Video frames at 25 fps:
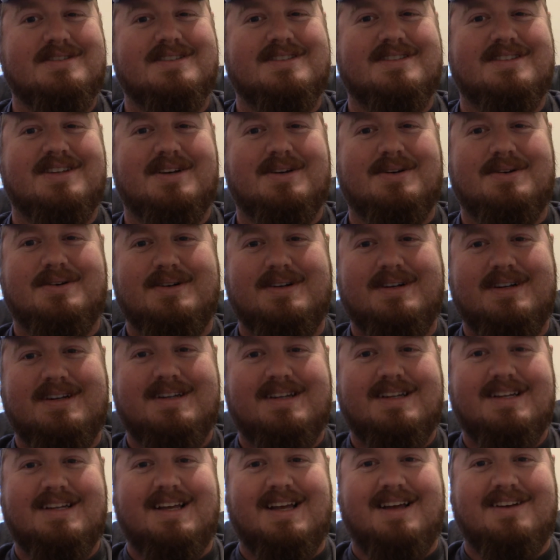So
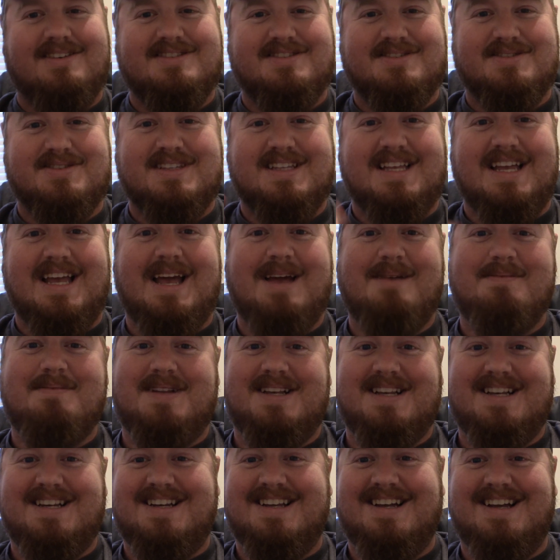I was really
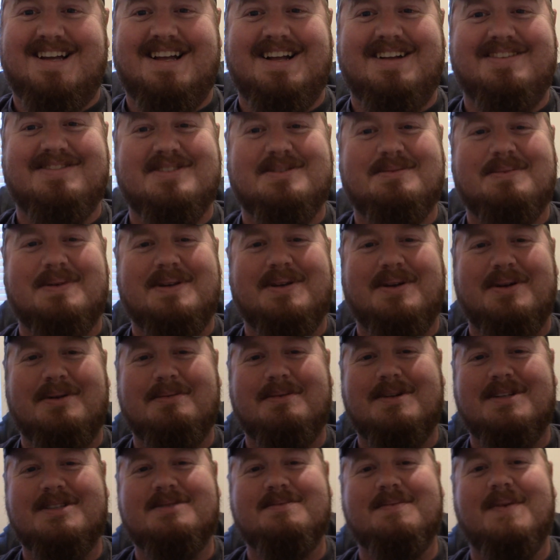happy to not have to spend a
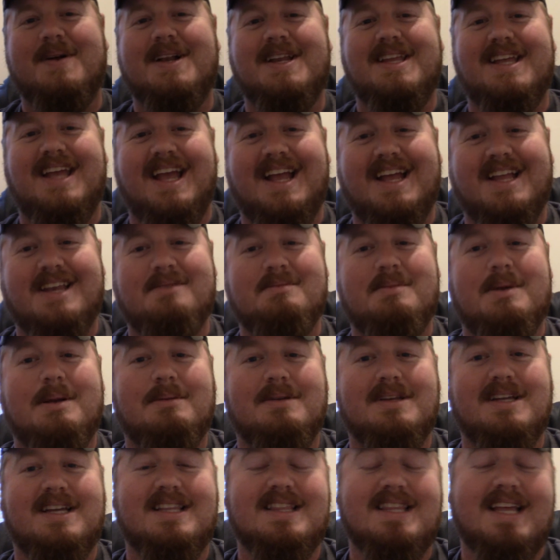whole bunch of money and to be
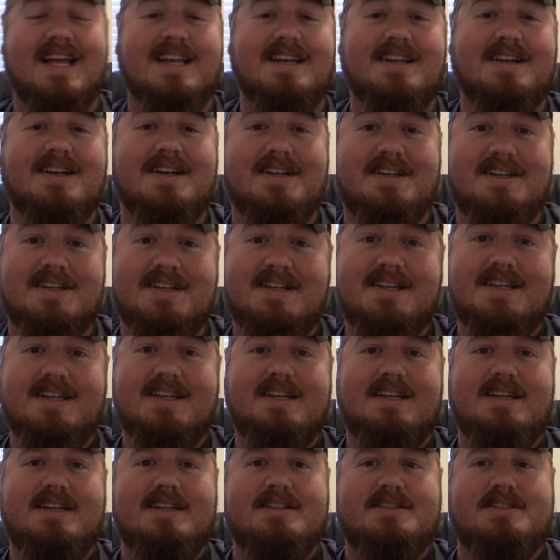able to get that done.
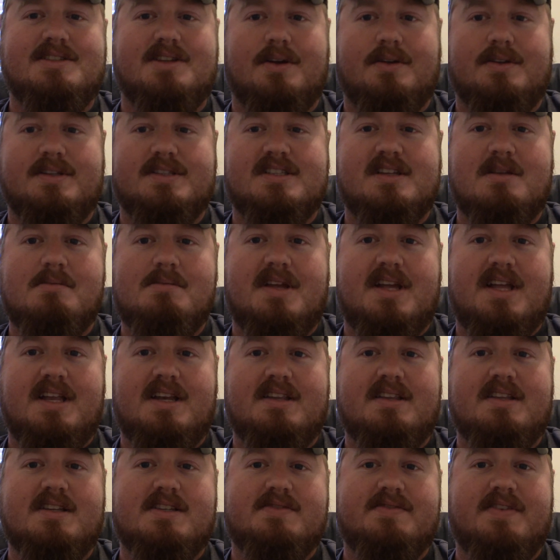So this is going to be the
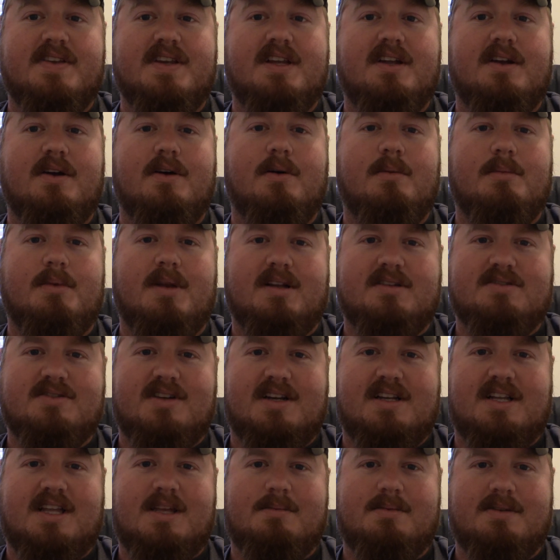end of this video. I'm not
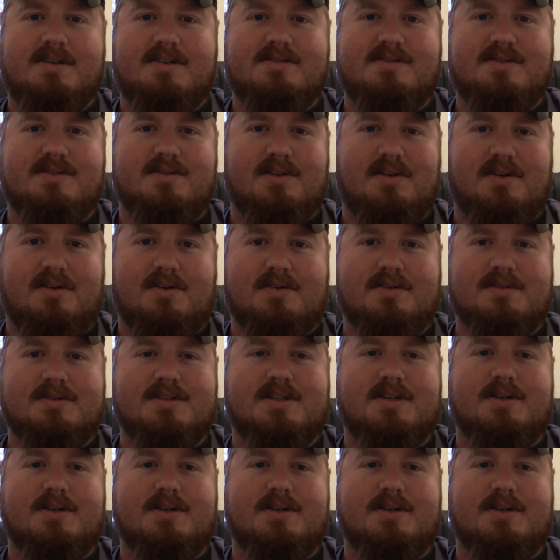trying to keep it too long.